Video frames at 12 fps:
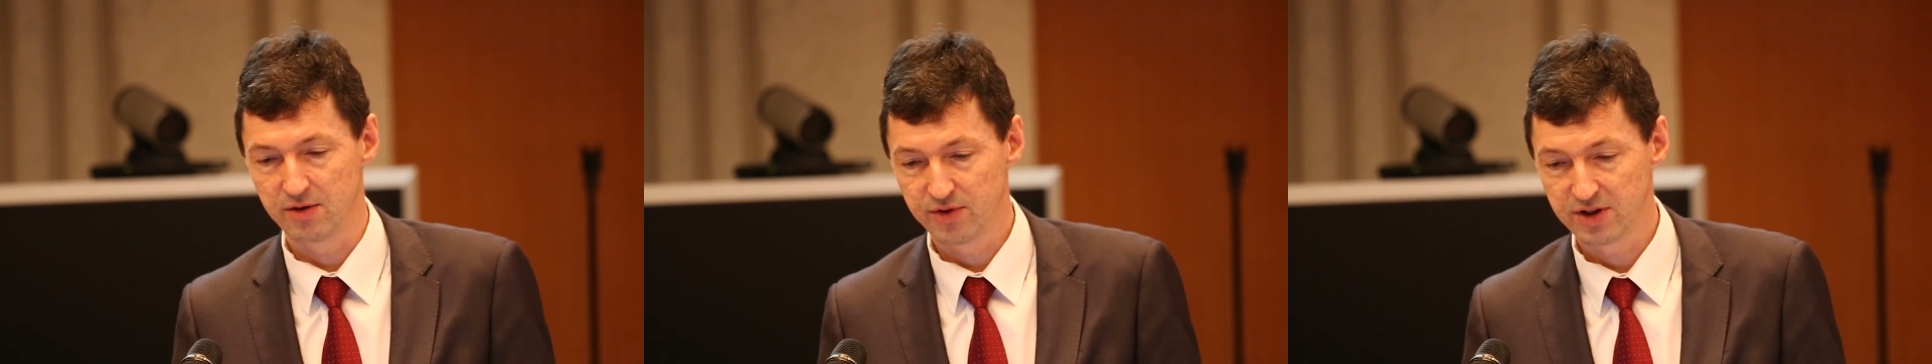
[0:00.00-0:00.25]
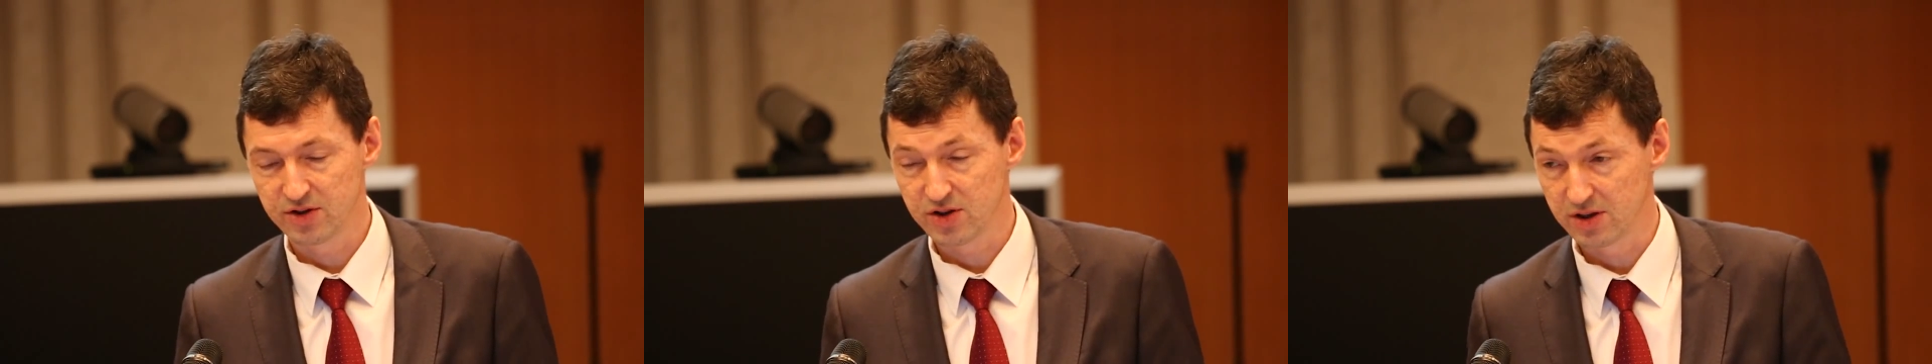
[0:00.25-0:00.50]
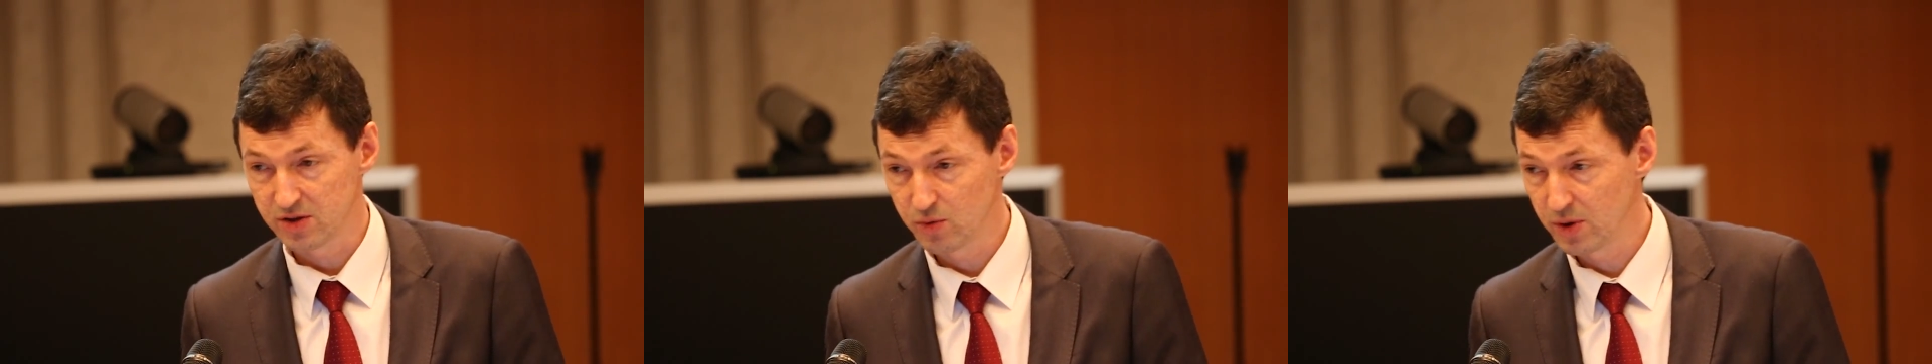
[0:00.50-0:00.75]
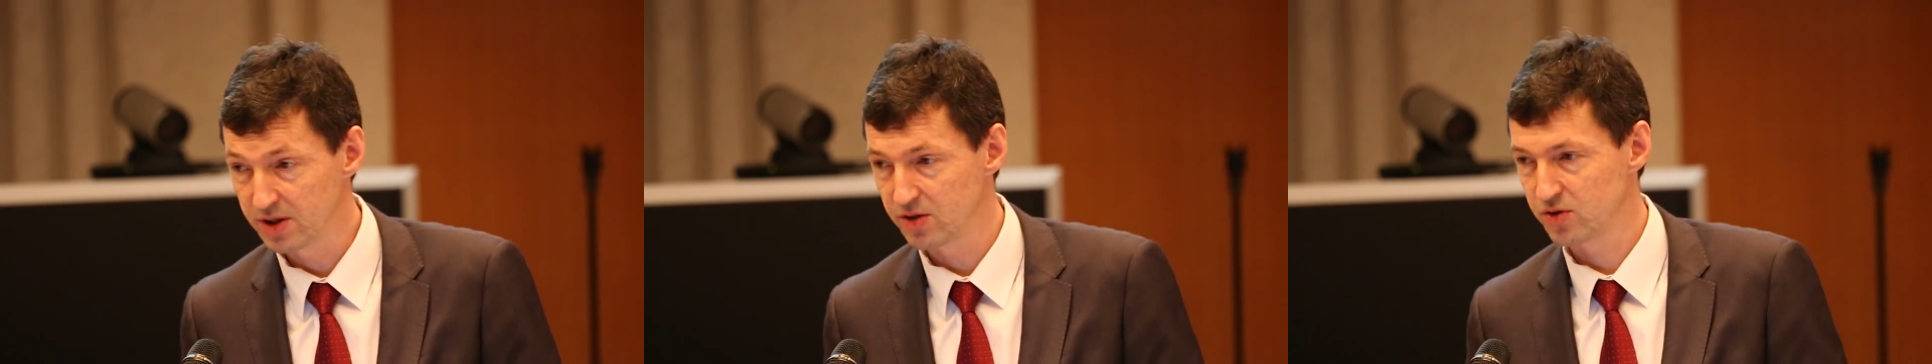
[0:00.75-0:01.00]
Finnish and
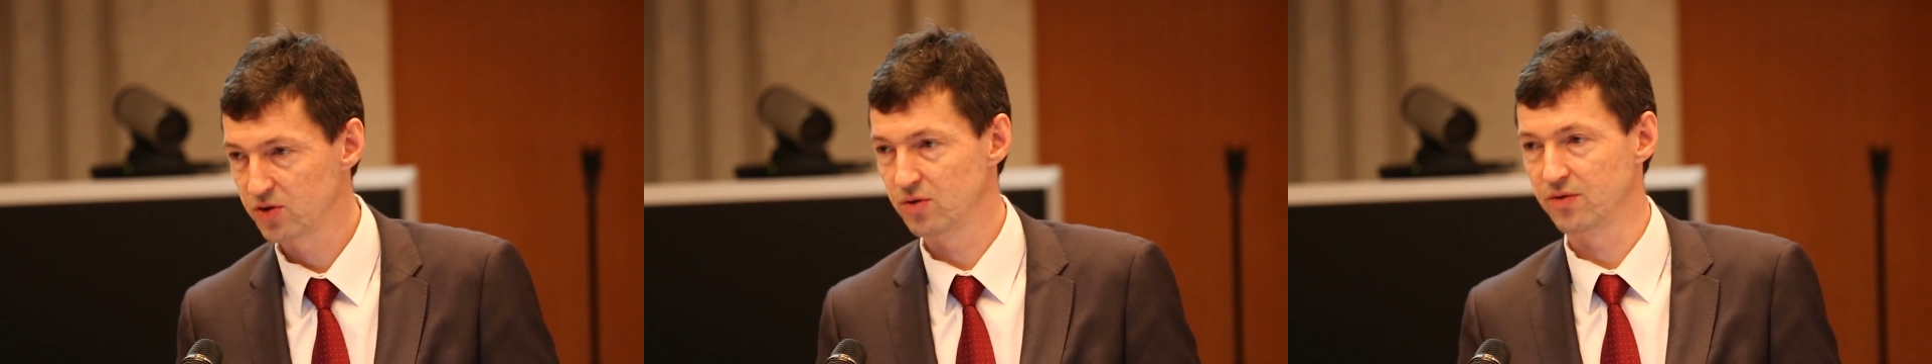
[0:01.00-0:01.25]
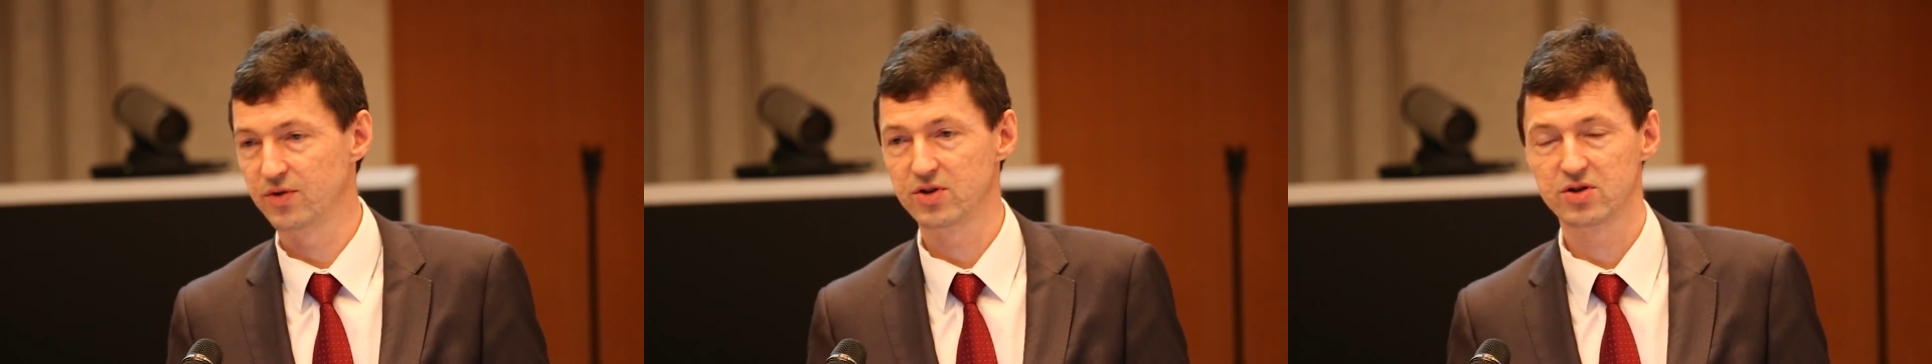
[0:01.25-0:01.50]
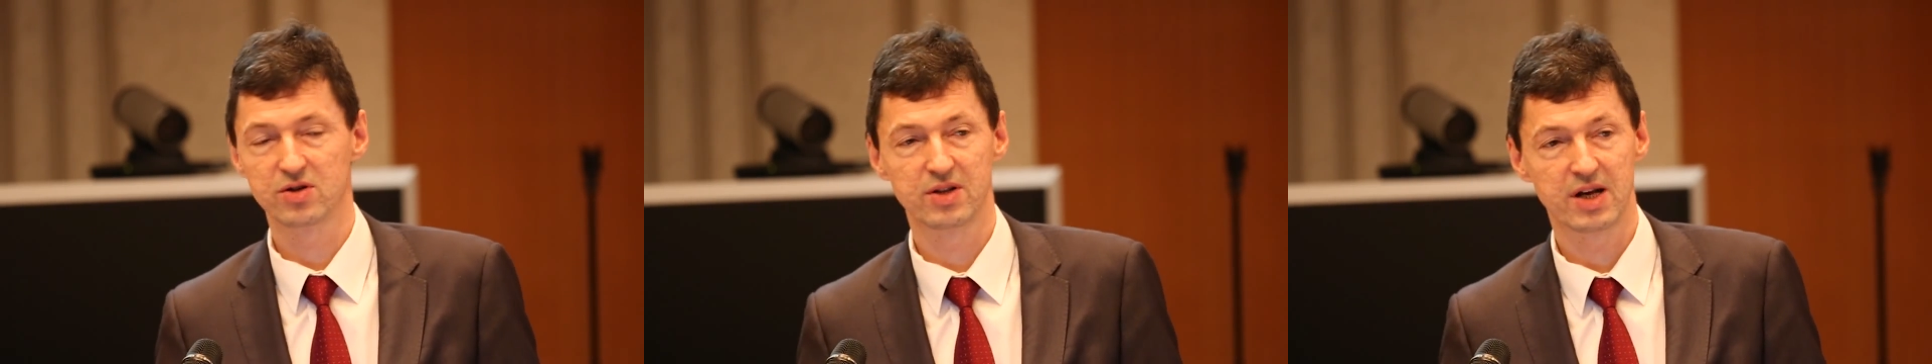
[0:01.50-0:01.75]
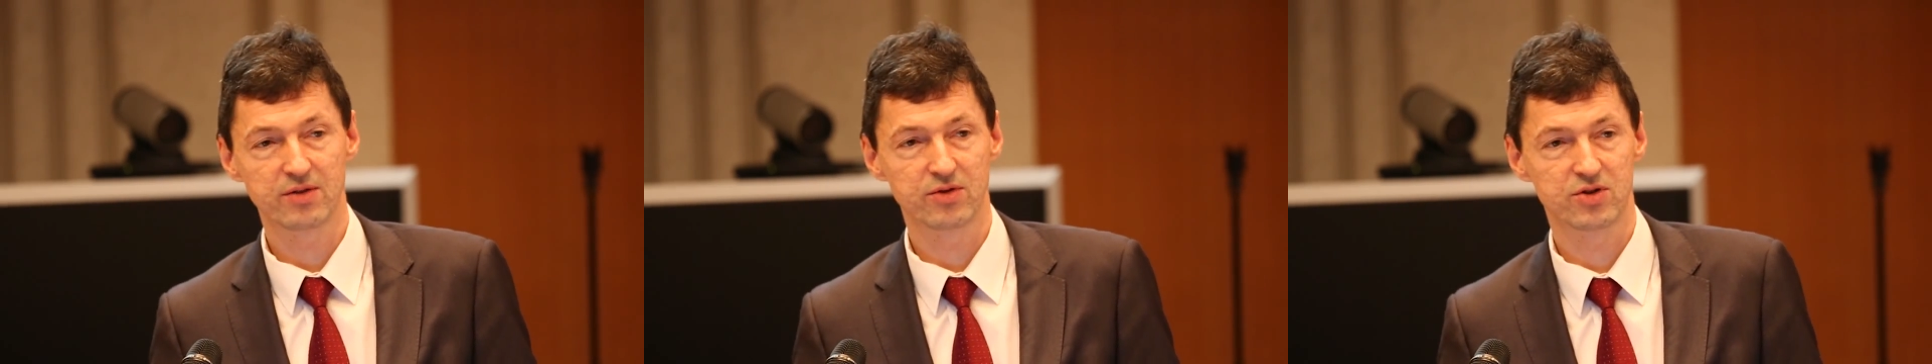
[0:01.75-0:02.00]
Swedish, two official
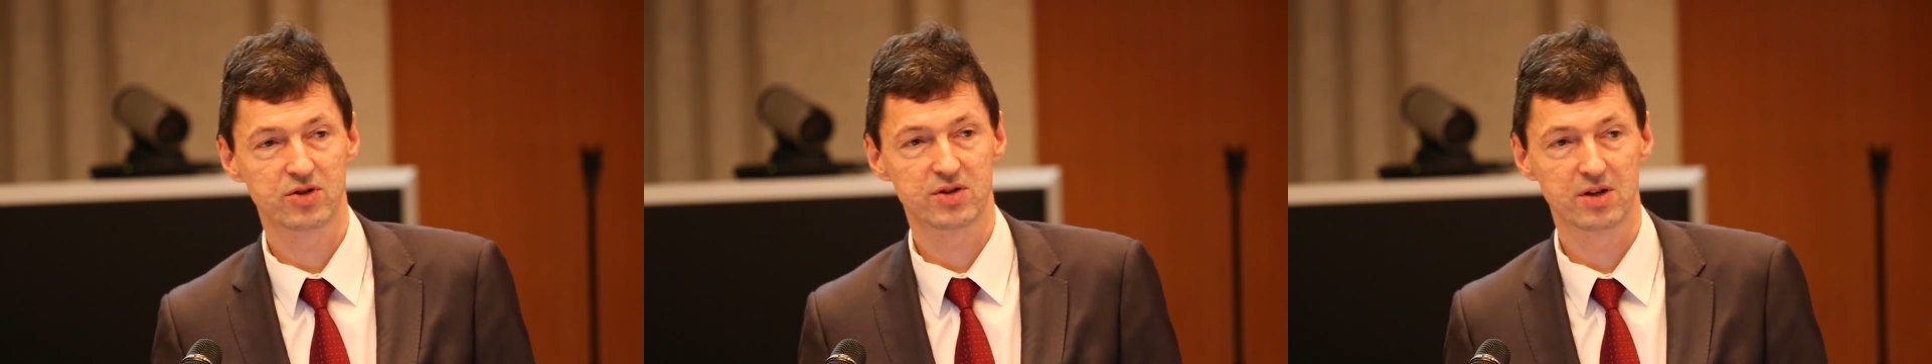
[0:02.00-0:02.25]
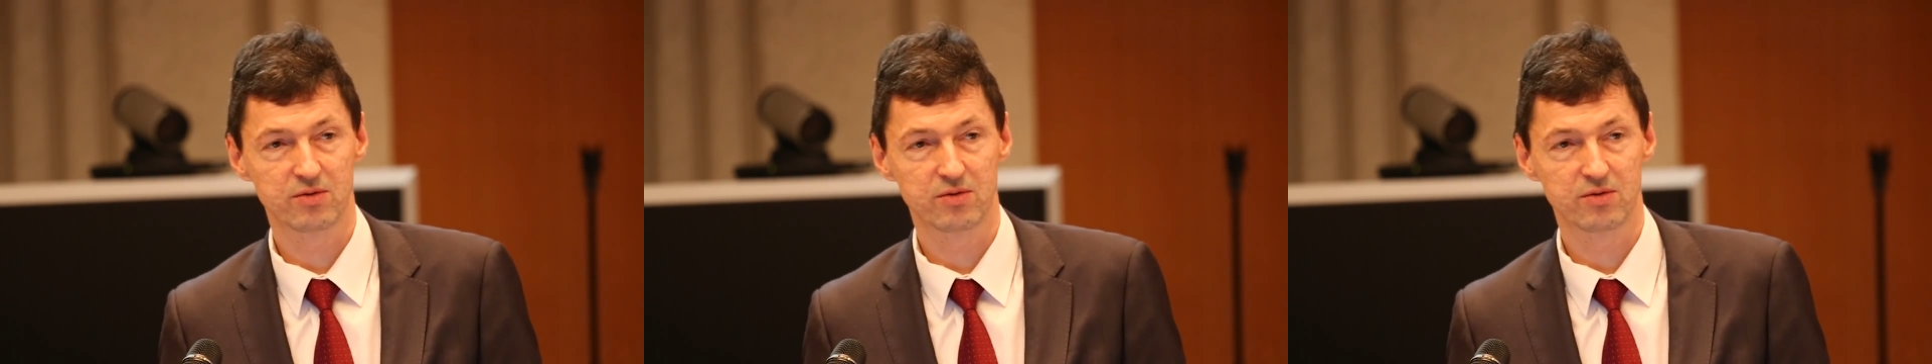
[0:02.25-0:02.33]
languages,